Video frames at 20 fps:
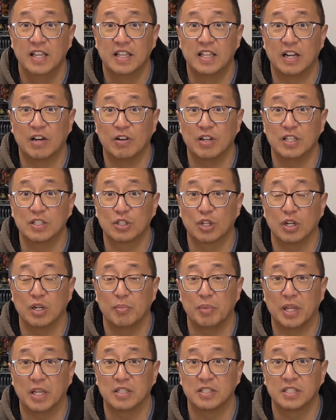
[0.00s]
there is going
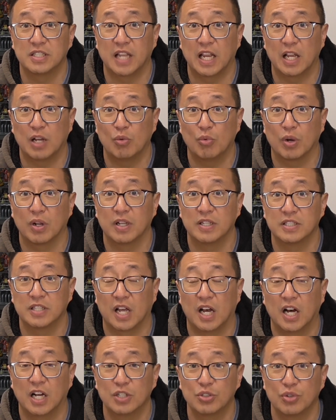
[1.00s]
to be a sale where it's
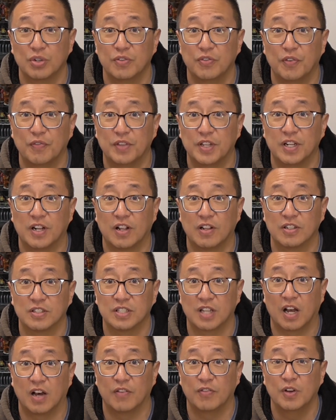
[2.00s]

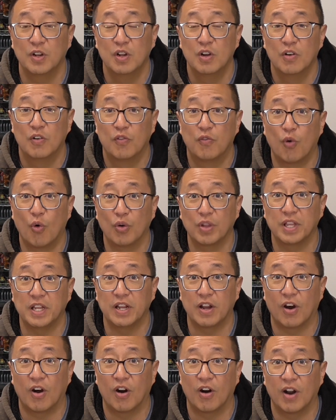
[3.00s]
$150 off for
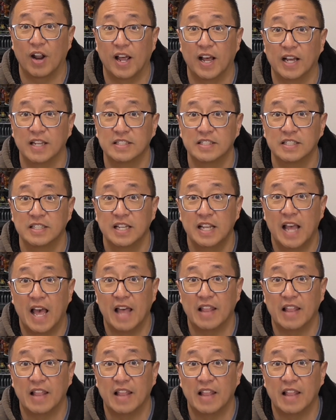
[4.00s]
the RS.